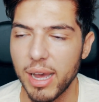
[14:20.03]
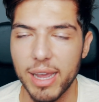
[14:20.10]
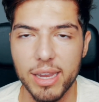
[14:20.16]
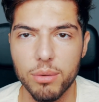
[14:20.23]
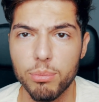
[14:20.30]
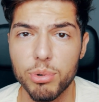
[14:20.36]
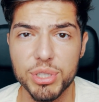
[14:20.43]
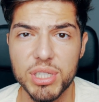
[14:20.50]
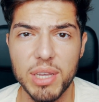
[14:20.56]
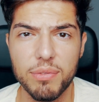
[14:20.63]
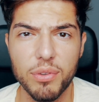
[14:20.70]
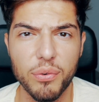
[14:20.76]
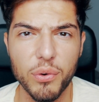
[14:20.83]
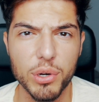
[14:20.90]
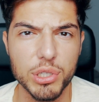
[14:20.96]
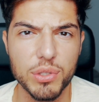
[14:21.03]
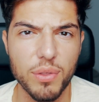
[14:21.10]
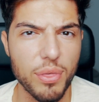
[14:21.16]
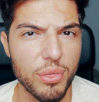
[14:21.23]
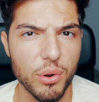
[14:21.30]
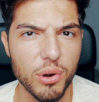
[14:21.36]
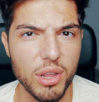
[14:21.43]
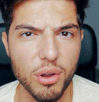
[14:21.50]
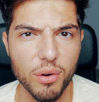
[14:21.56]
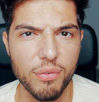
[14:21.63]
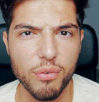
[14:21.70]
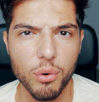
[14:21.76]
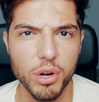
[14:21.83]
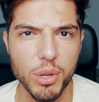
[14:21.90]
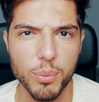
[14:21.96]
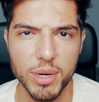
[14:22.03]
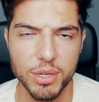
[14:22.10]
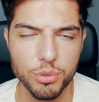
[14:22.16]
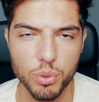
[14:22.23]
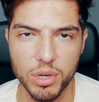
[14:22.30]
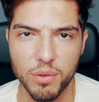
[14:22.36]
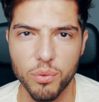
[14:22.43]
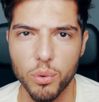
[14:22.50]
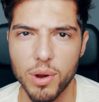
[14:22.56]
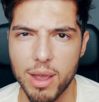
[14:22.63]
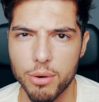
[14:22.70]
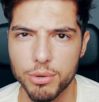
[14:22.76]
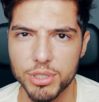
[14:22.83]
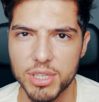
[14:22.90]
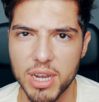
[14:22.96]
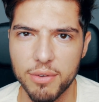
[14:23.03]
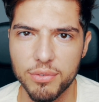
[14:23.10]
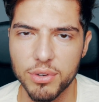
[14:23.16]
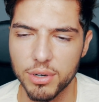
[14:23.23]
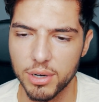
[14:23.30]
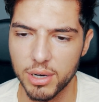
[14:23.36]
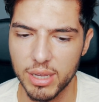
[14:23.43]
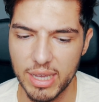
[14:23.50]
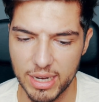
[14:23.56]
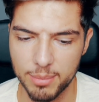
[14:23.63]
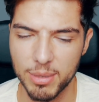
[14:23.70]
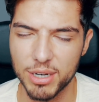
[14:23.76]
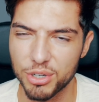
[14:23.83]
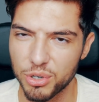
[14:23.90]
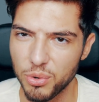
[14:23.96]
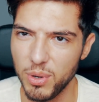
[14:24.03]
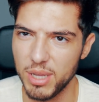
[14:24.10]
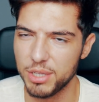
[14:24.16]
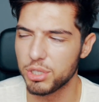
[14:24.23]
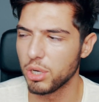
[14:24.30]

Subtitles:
I received the first 30 or 40 within 24 hours after getting my degree.